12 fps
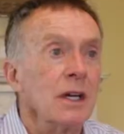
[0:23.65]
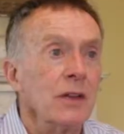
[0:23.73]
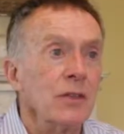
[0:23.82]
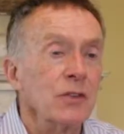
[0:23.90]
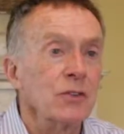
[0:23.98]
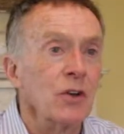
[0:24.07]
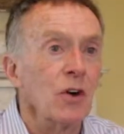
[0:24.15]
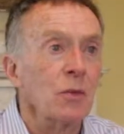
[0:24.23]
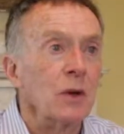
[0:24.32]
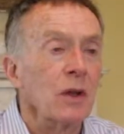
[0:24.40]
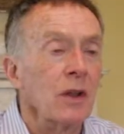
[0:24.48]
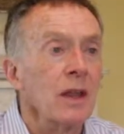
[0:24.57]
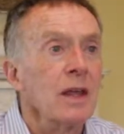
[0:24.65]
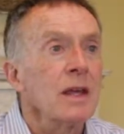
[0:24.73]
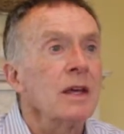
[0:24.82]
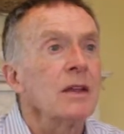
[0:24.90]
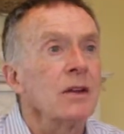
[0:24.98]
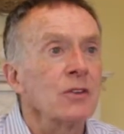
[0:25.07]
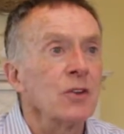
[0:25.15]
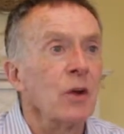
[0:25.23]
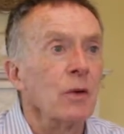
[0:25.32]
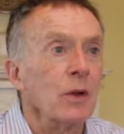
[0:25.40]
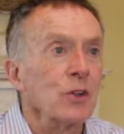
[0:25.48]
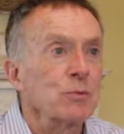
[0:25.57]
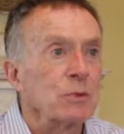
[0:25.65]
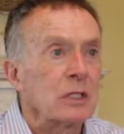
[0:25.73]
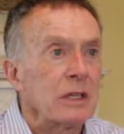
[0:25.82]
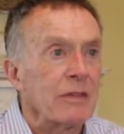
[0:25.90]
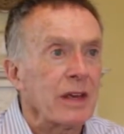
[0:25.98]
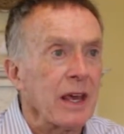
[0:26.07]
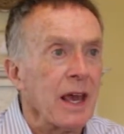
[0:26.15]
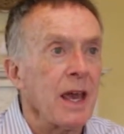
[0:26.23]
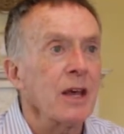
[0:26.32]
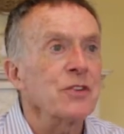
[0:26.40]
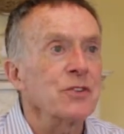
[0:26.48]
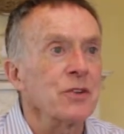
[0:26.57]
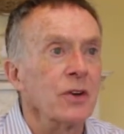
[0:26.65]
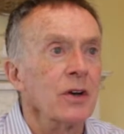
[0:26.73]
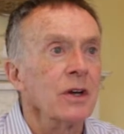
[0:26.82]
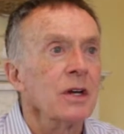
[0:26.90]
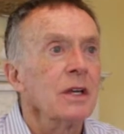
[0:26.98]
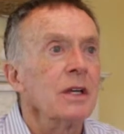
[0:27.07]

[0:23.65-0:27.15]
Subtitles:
And there's no real specific answer